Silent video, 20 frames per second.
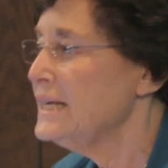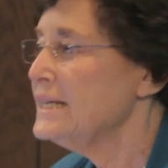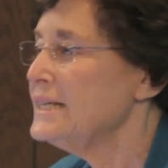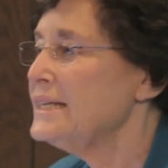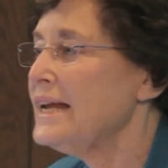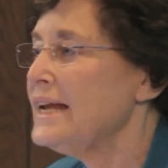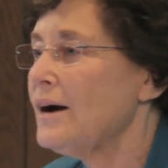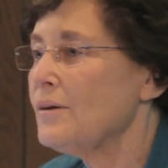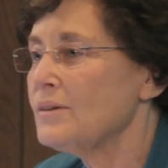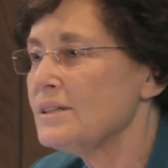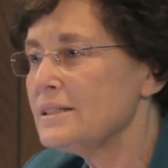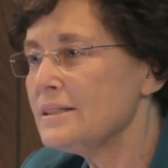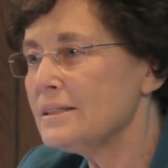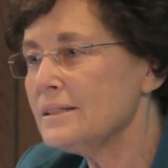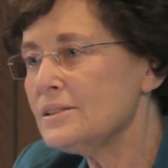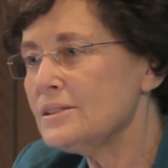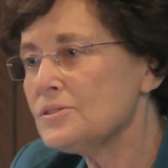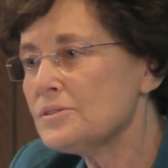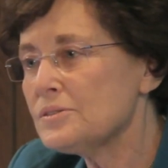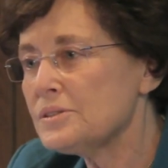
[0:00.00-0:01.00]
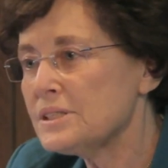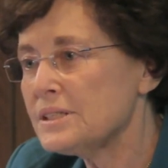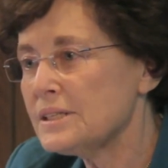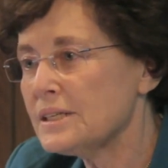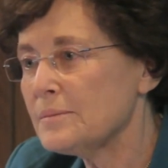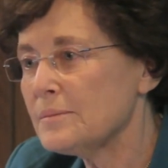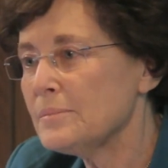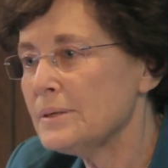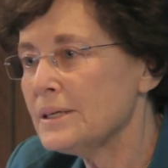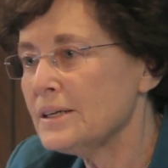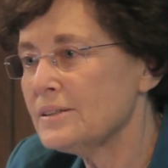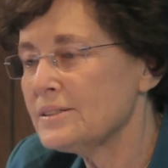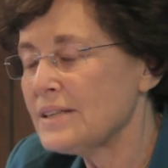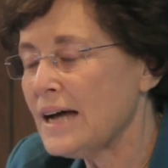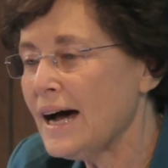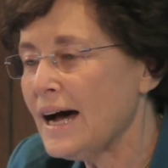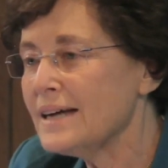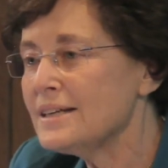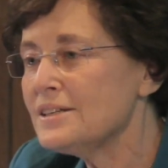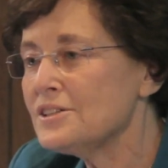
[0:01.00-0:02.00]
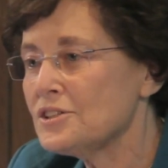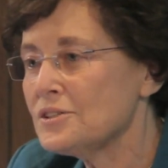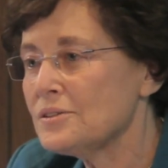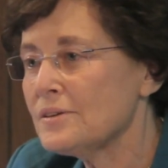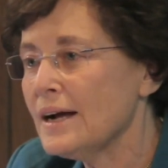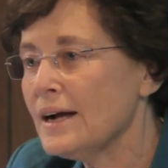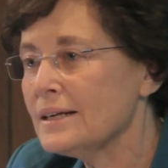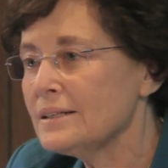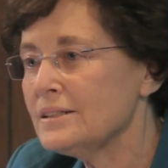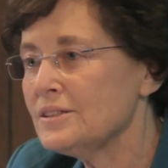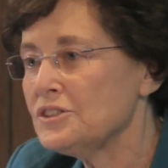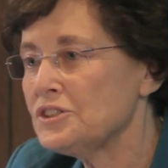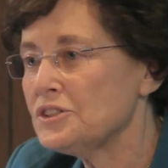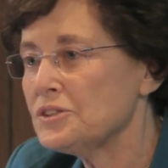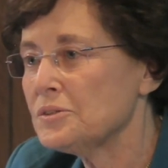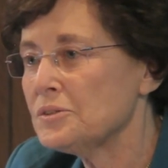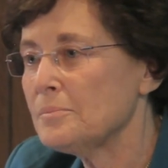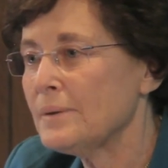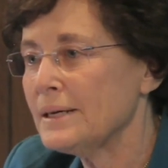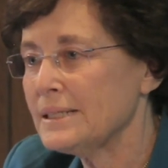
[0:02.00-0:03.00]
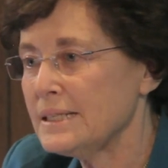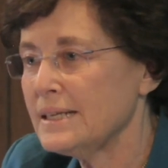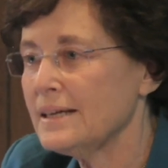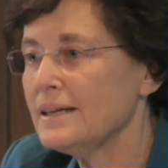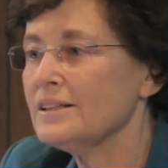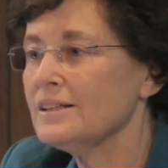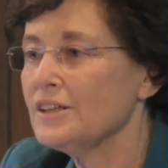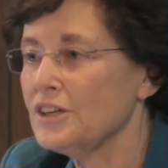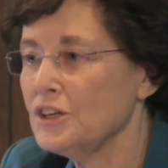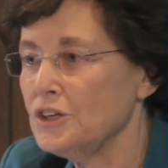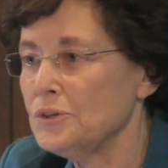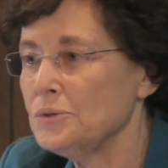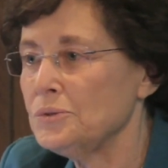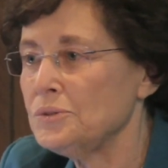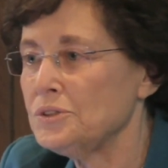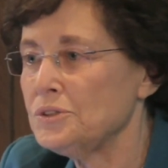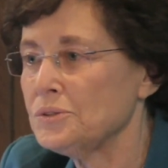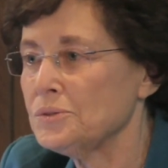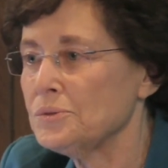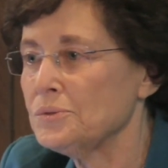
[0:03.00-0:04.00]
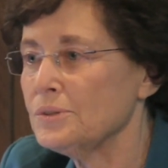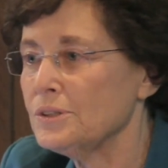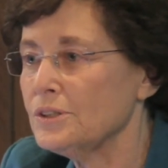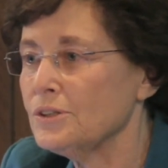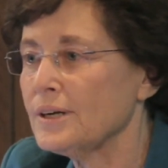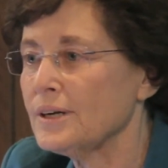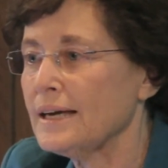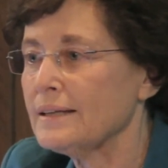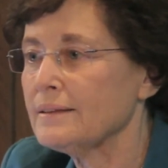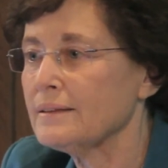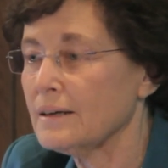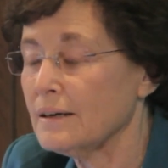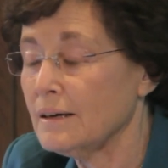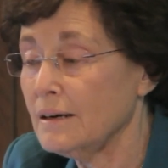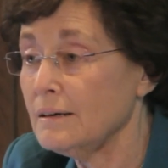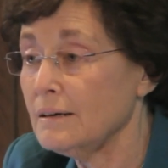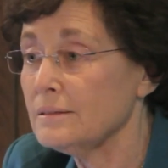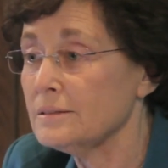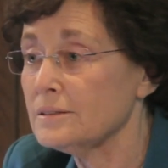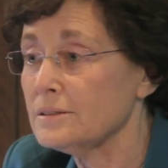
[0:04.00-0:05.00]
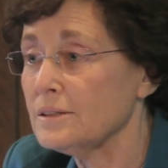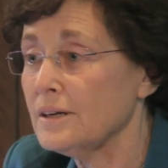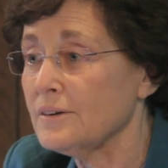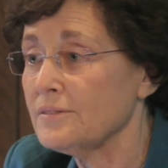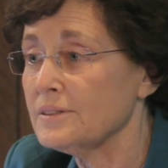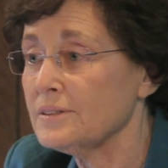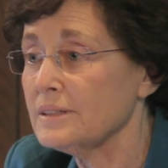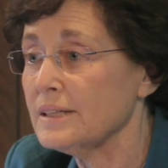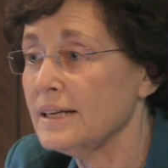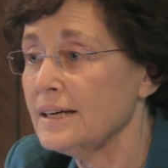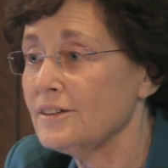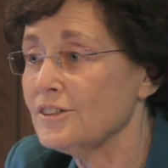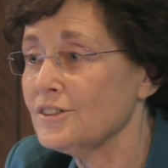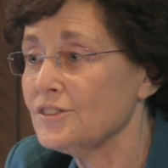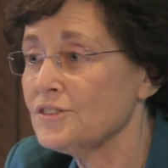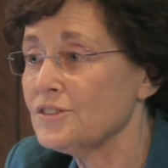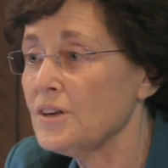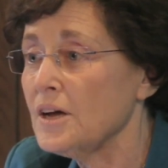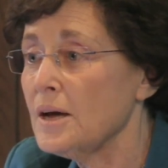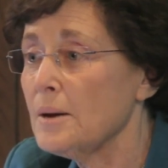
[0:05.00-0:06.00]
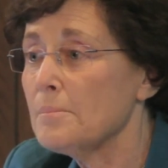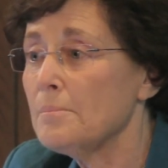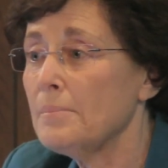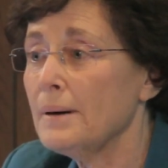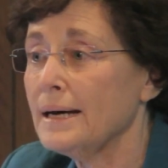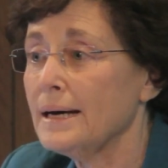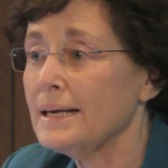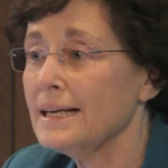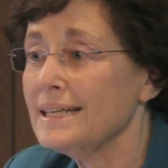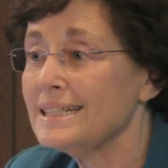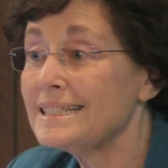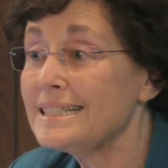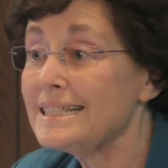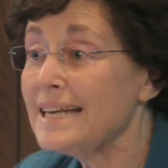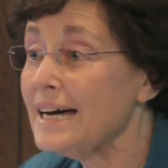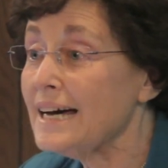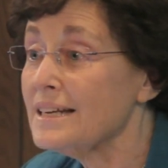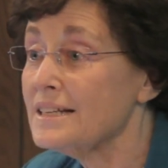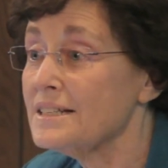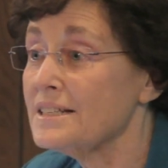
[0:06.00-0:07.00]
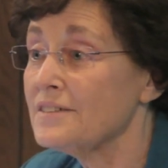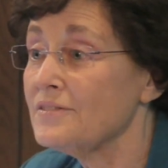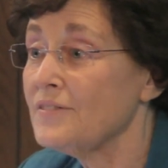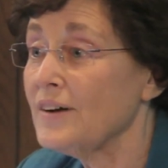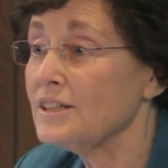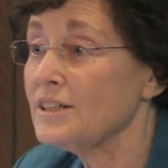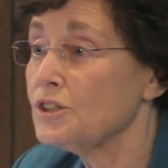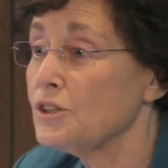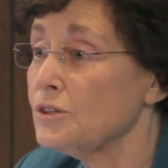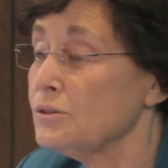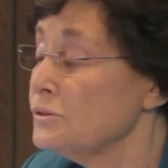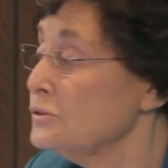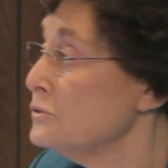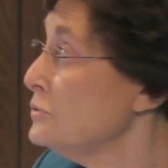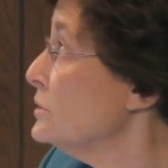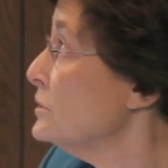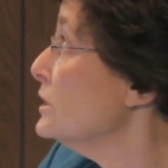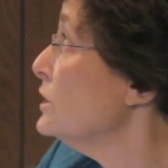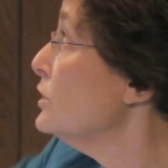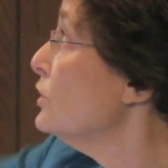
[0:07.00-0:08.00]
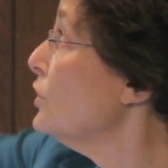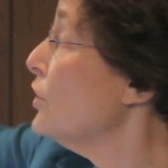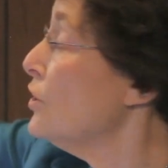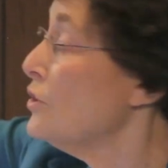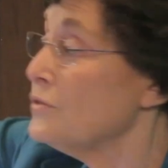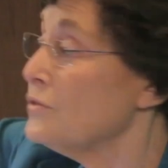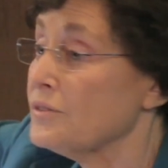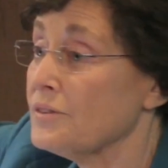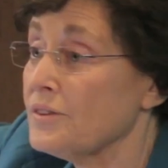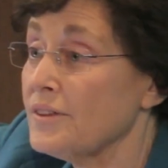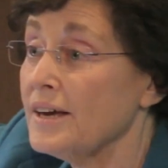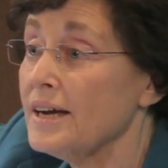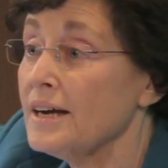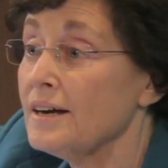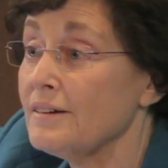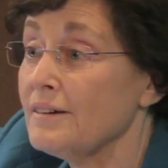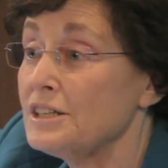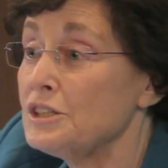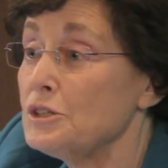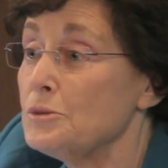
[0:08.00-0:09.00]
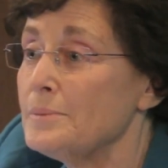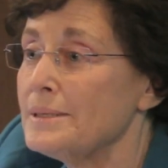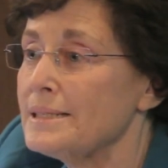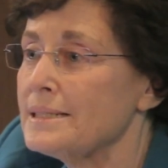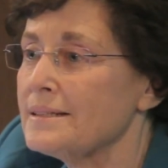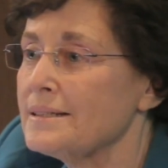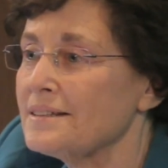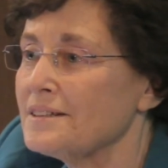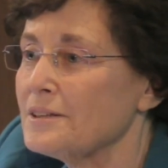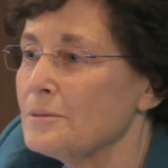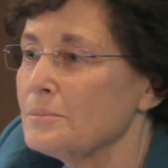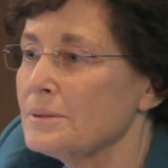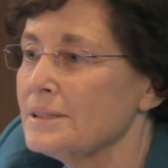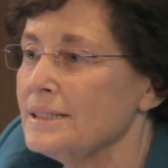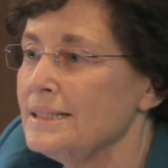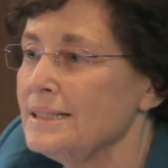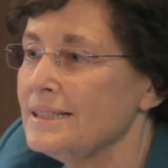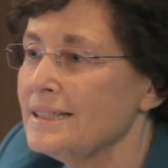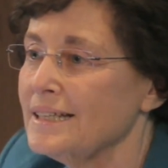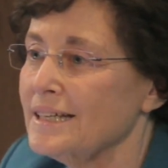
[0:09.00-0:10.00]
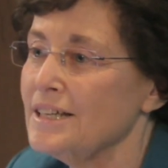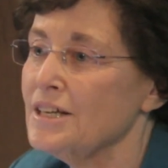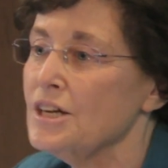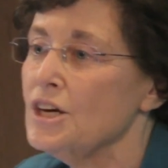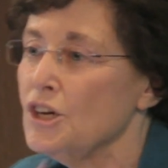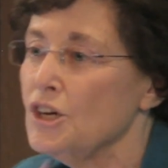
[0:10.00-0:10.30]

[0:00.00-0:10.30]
Now, it's interesting because I distracted you by telling you to look at the color of the letters. But it's not as if I told you to look over there and you missed it completely.